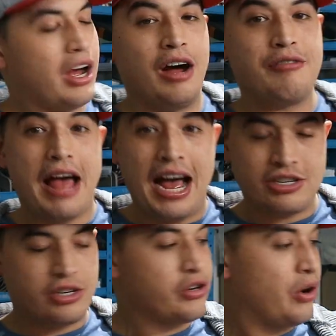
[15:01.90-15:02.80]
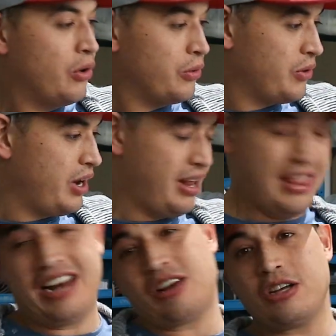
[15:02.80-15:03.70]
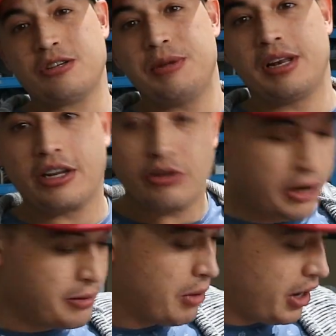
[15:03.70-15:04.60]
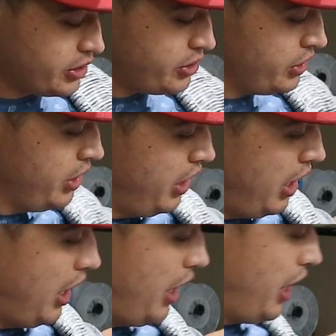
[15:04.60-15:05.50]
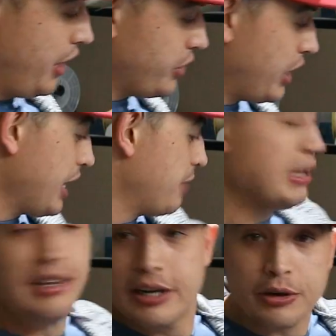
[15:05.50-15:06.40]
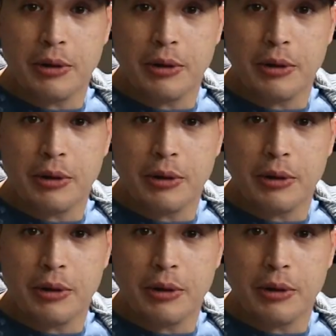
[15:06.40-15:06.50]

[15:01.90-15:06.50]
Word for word: of acetone. That cost me like 20 bucks. Uh, you can get them in liter